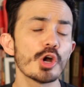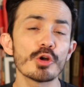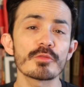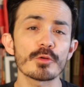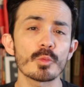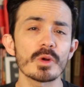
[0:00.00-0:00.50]

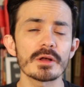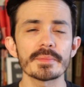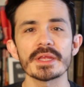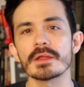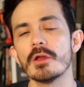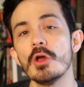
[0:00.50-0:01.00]

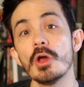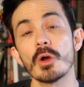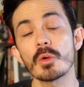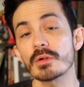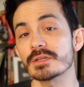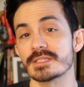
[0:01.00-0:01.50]
overwhelming
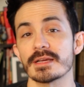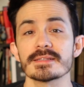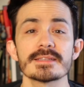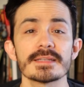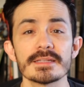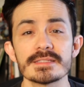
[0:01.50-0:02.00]
or
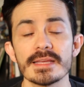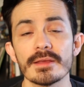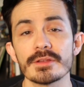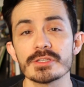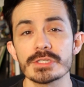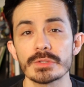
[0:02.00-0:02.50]
daunting to tell
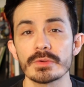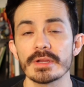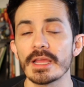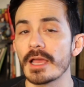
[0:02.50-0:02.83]
your story.